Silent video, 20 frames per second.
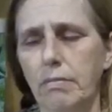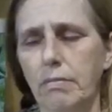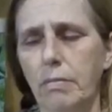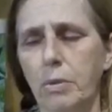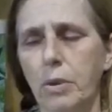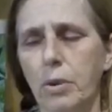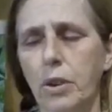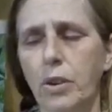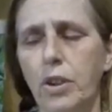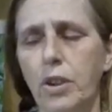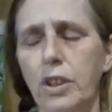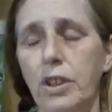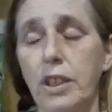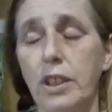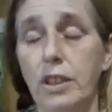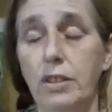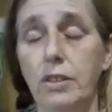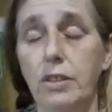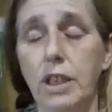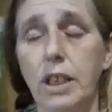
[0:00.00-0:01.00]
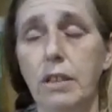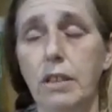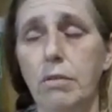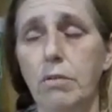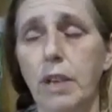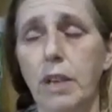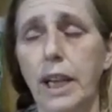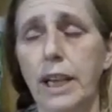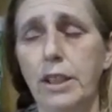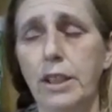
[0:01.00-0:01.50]
We learn to
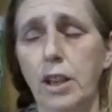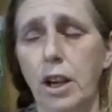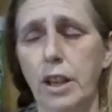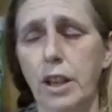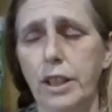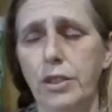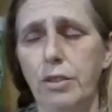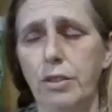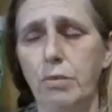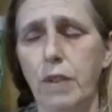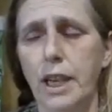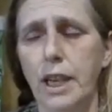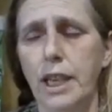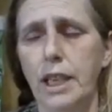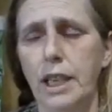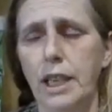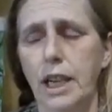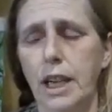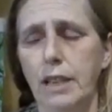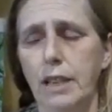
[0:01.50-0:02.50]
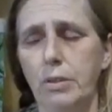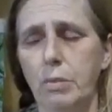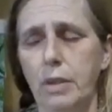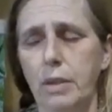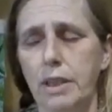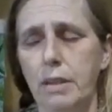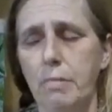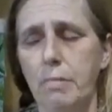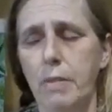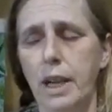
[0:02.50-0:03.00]
acknowledge and recognize
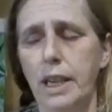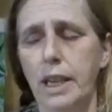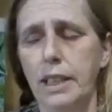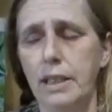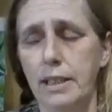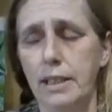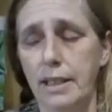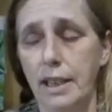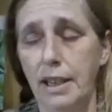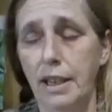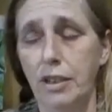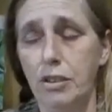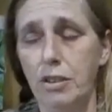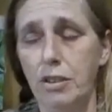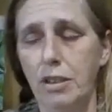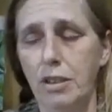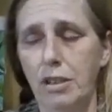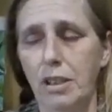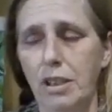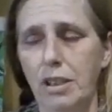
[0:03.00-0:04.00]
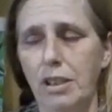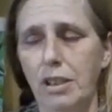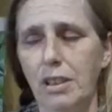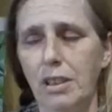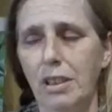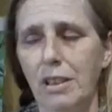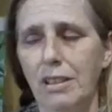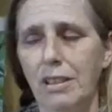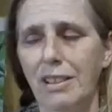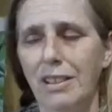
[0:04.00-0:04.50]
what the mind says,
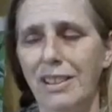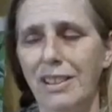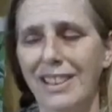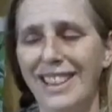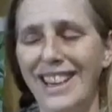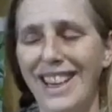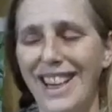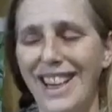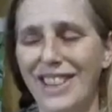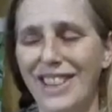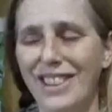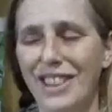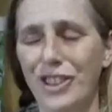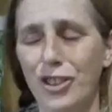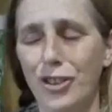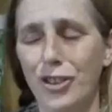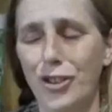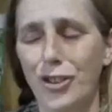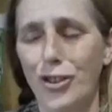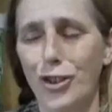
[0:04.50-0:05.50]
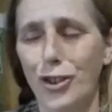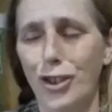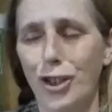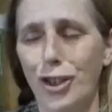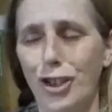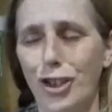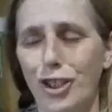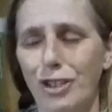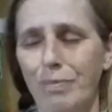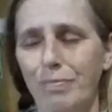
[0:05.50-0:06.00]
and then ask it to
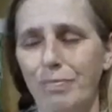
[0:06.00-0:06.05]
shush.